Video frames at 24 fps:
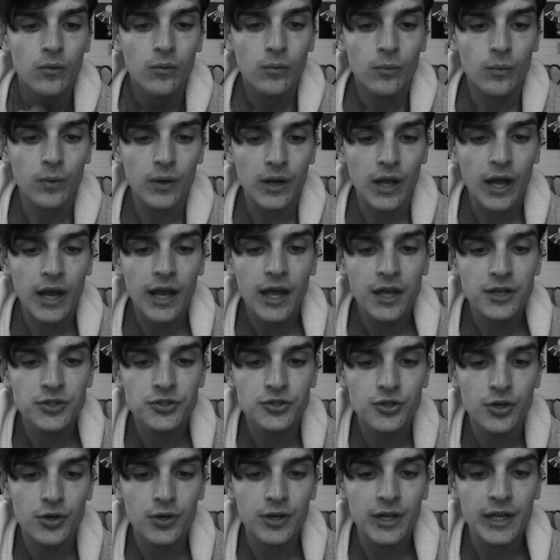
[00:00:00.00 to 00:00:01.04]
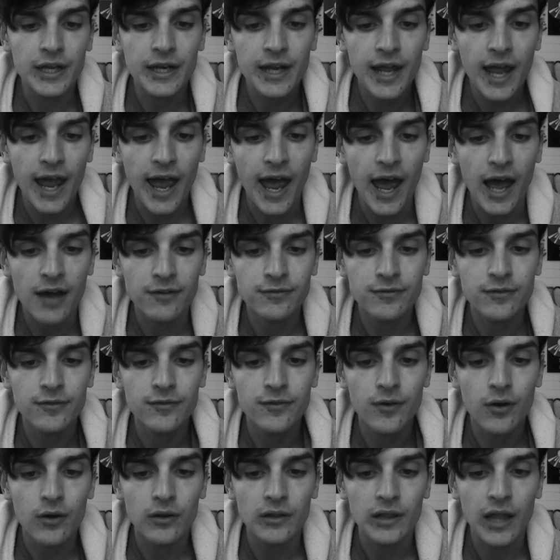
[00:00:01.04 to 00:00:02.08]
When I had journeyed half of
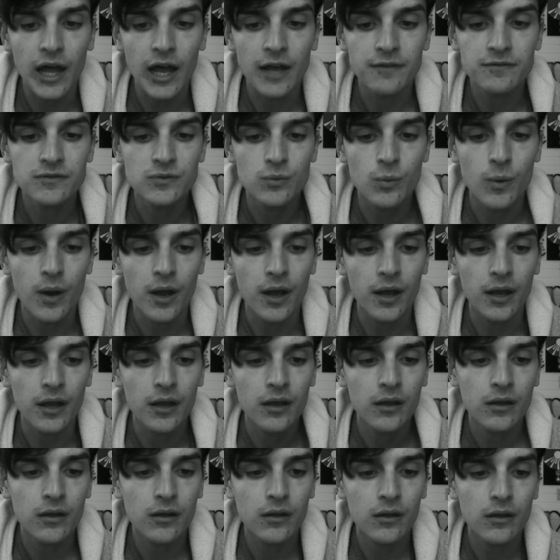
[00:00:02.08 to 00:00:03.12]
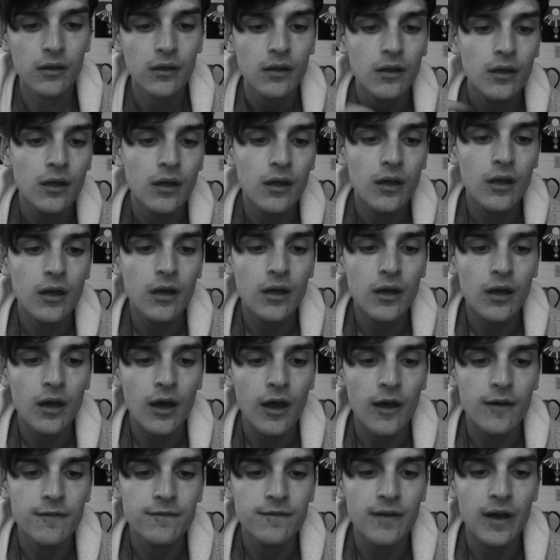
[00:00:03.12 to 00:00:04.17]
our life's way,
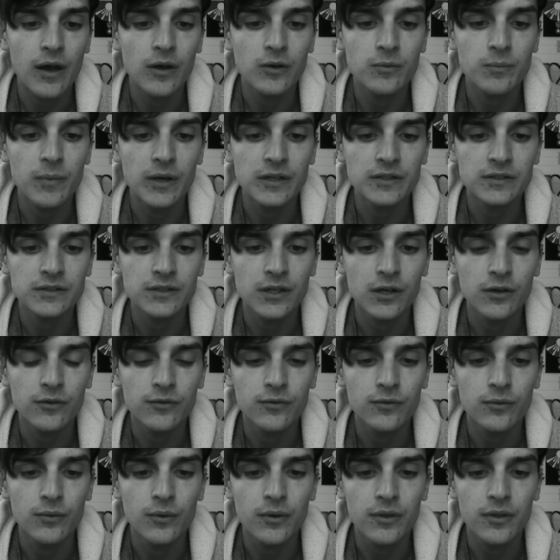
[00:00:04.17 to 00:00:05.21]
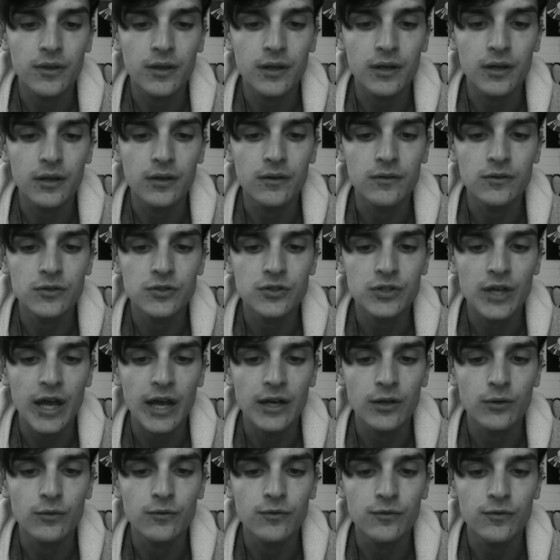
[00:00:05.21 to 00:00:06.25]
I found myself within a
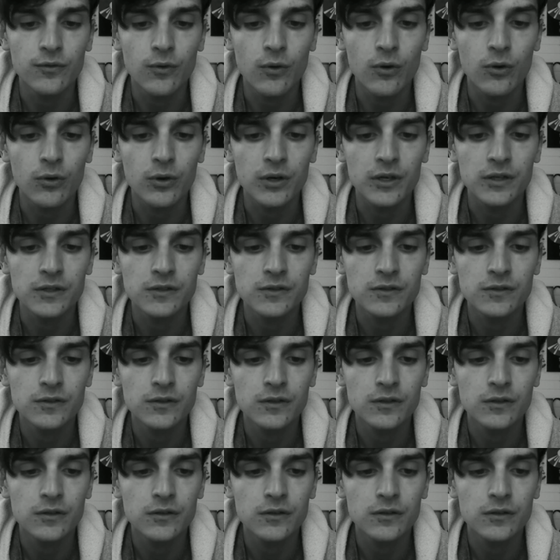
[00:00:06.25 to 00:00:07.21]
shadowed forest,